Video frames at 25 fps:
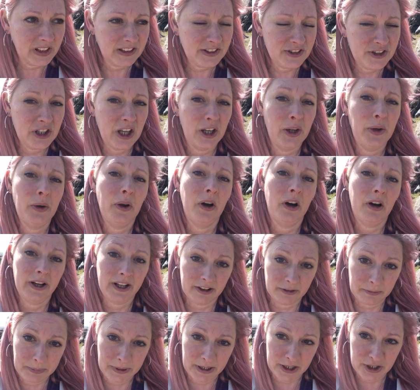So I
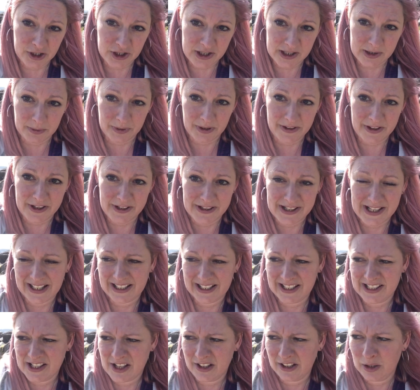have purchased one of those, and
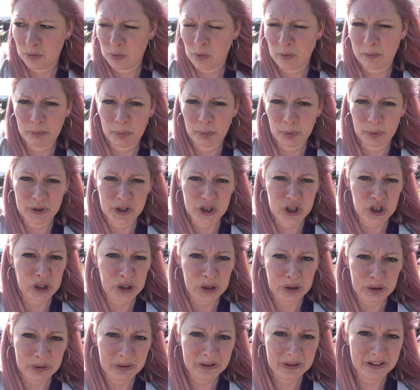it's only one point
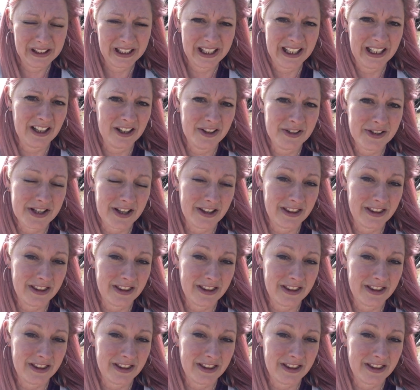two kilos,